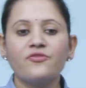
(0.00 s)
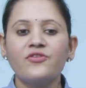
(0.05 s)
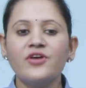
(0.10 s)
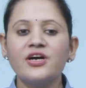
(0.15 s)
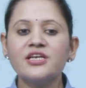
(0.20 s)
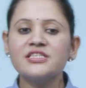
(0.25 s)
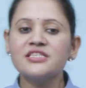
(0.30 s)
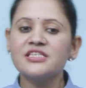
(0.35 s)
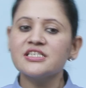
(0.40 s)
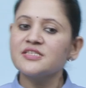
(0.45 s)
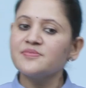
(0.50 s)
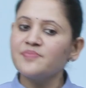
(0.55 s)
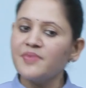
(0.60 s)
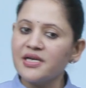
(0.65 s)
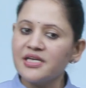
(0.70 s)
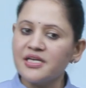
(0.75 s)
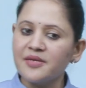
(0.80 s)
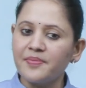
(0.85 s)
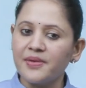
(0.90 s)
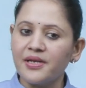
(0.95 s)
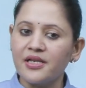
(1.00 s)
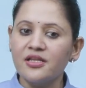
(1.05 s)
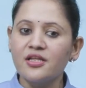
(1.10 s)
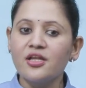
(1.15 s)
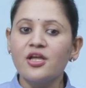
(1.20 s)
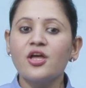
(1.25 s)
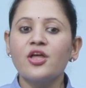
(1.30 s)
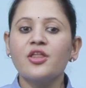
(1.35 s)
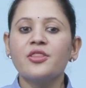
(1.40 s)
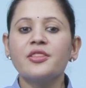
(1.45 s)
First is multiple.
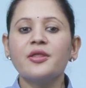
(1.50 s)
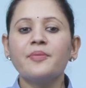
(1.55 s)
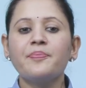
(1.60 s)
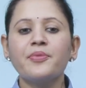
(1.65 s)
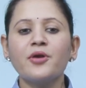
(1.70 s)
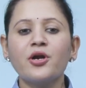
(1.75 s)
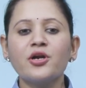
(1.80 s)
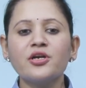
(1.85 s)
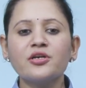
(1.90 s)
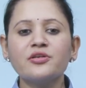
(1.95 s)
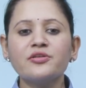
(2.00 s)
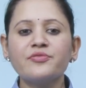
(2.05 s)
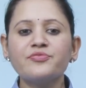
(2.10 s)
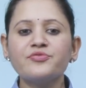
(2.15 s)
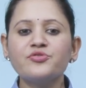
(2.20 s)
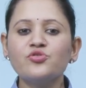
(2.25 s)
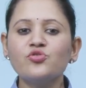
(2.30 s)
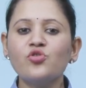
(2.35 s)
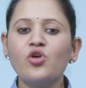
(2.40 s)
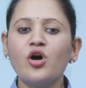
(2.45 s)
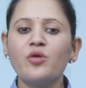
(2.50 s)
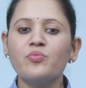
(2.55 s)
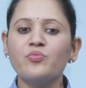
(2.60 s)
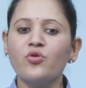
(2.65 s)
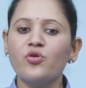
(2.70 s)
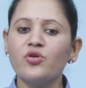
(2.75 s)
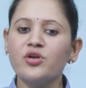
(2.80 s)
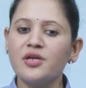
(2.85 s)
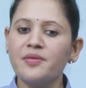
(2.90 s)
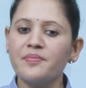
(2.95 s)
The product of two or
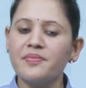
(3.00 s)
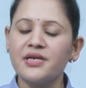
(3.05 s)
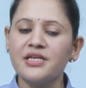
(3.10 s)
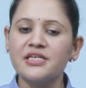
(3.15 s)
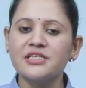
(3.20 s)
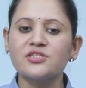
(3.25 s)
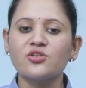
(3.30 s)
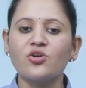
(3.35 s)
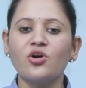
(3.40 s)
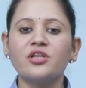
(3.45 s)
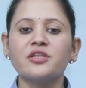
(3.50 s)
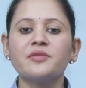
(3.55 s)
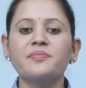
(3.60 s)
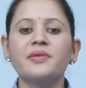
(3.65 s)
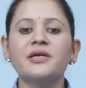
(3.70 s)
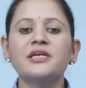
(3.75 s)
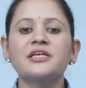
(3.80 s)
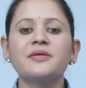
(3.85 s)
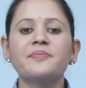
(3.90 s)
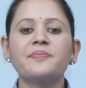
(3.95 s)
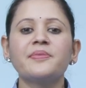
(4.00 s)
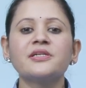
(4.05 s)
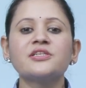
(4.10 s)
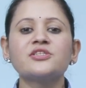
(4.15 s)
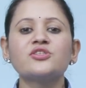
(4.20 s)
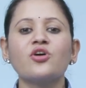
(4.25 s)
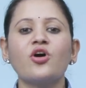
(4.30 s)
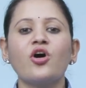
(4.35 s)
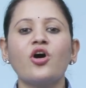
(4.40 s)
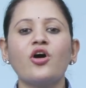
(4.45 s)
more number is called the
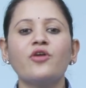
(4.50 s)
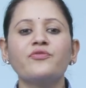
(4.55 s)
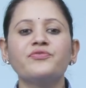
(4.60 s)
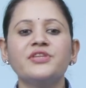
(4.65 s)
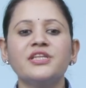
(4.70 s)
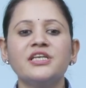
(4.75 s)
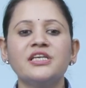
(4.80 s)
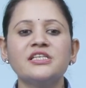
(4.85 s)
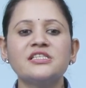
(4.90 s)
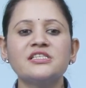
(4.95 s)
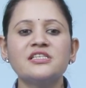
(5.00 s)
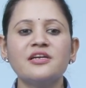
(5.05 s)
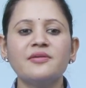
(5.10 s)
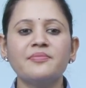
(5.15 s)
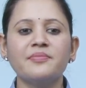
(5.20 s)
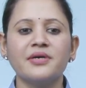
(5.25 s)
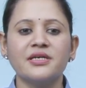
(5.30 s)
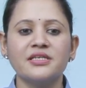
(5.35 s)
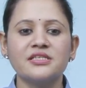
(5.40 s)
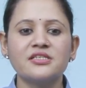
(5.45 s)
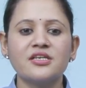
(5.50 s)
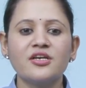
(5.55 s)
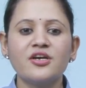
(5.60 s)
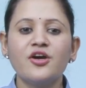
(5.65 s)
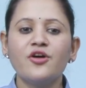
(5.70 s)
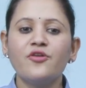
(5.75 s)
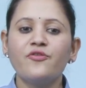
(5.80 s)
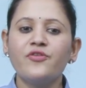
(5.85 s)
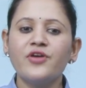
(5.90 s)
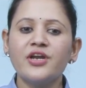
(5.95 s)
multiples of these numbers.
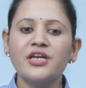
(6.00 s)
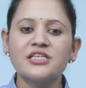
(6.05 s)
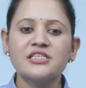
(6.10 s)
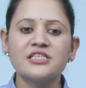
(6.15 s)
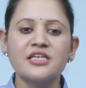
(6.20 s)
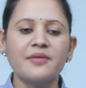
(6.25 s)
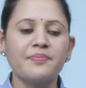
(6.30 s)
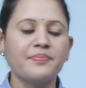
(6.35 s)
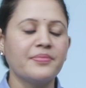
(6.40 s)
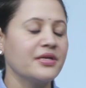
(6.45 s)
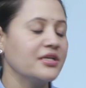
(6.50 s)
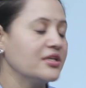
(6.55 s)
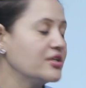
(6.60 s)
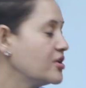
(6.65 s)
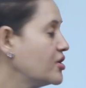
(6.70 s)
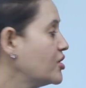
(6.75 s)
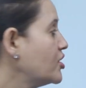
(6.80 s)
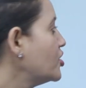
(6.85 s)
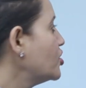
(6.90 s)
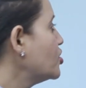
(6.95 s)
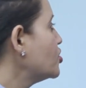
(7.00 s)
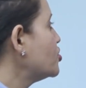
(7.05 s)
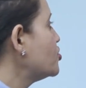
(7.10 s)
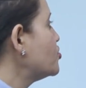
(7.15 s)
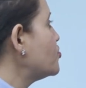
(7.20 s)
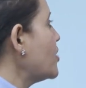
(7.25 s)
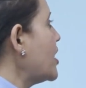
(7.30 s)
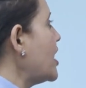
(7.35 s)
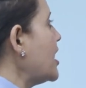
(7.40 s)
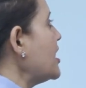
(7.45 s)
For example,
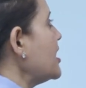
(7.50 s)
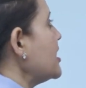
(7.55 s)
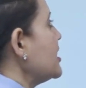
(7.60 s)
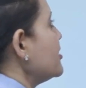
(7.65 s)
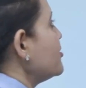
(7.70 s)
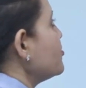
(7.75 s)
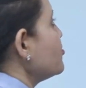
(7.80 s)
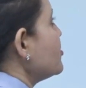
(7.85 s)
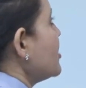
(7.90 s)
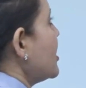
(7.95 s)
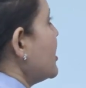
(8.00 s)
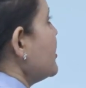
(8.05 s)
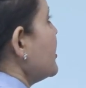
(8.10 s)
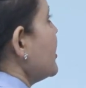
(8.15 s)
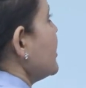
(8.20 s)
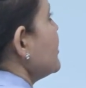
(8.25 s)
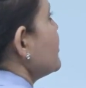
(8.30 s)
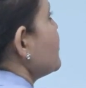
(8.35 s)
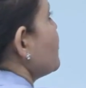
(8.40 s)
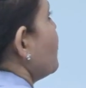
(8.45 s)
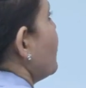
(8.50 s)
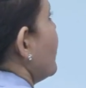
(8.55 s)
12 into 10, that is